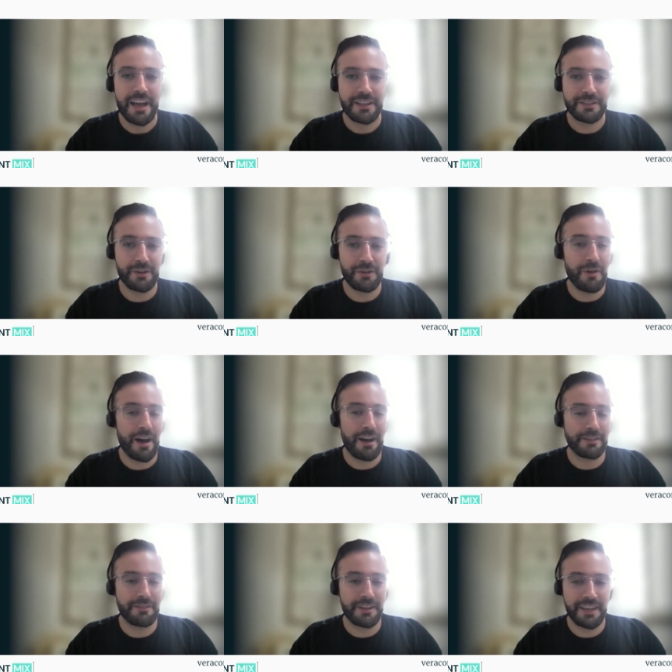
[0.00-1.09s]
So I
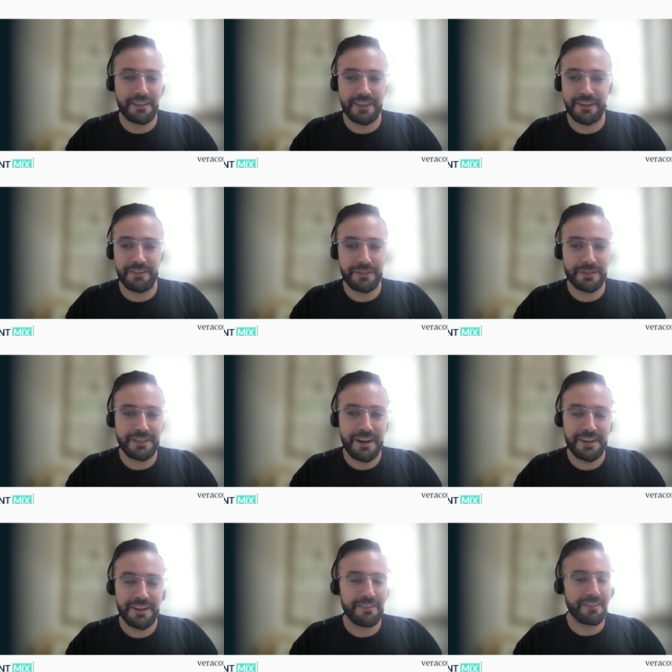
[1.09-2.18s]
just want to get the interview
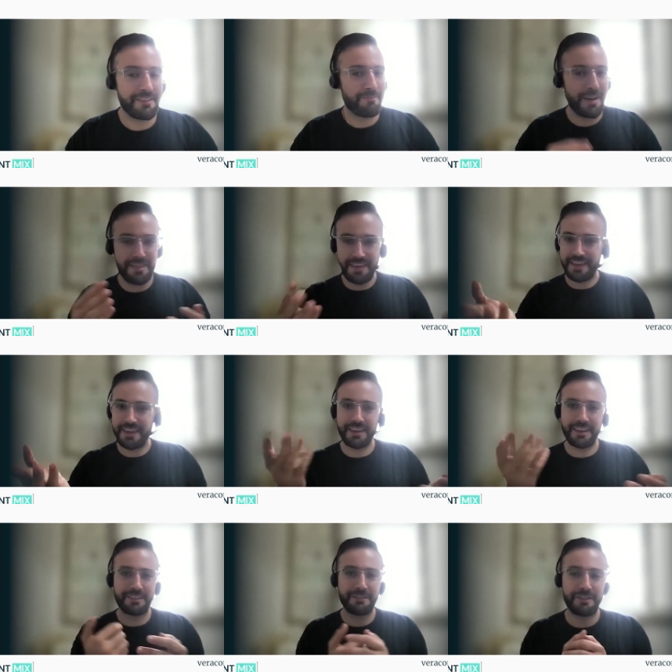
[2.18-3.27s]
started. And by
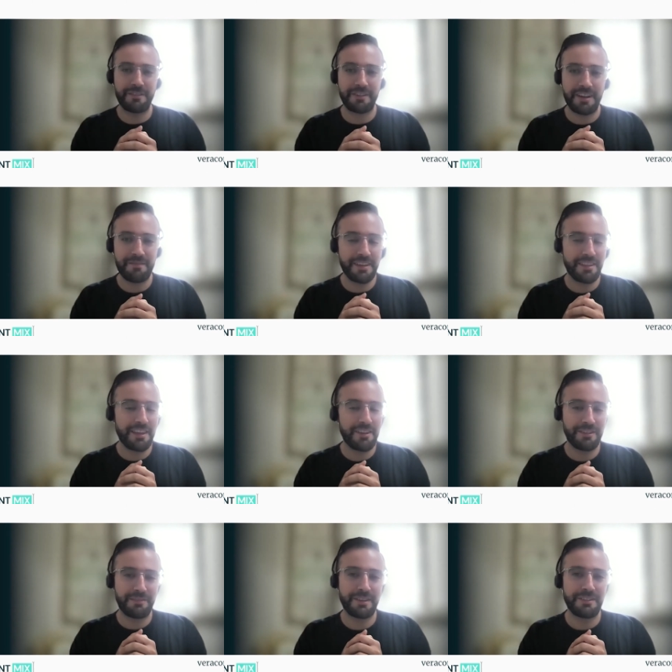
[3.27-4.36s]
thanking Stewart for coming, thank you
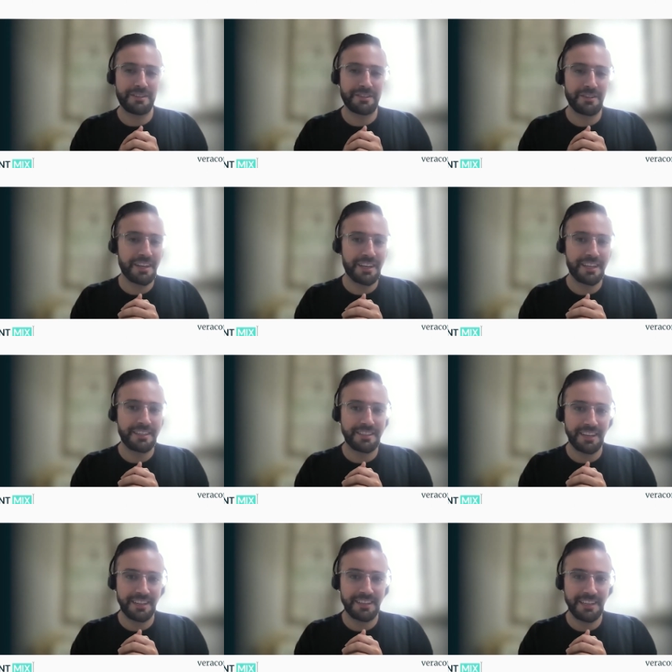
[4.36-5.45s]
so much for joining us
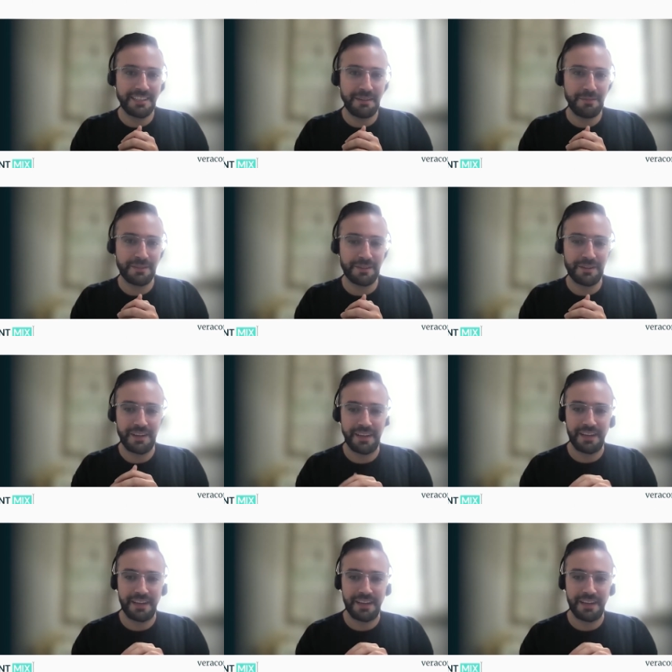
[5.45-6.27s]
on today's episode.